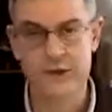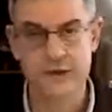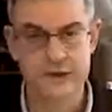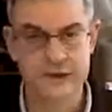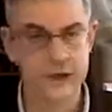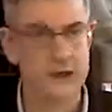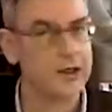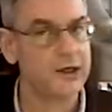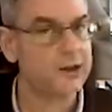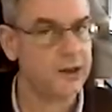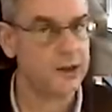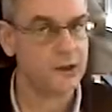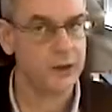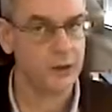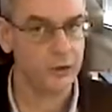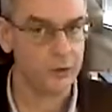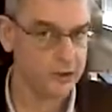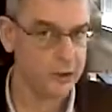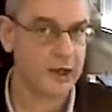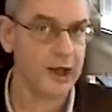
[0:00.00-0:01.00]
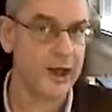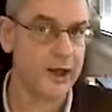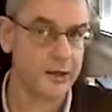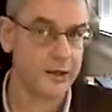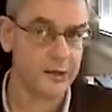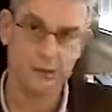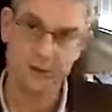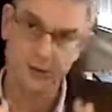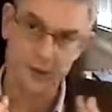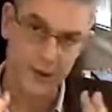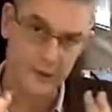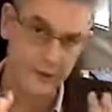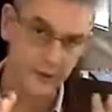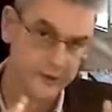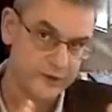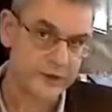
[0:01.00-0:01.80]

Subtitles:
second day on the client, and